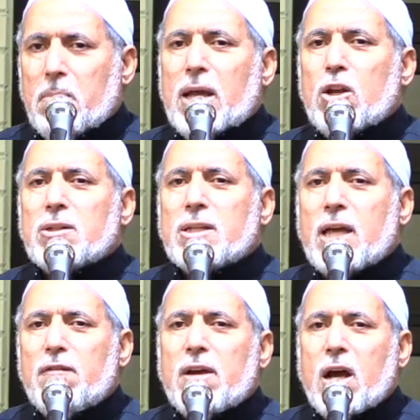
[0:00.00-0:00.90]
by not
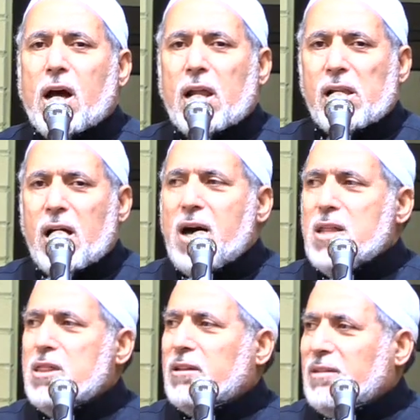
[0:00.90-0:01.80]
giving Allah the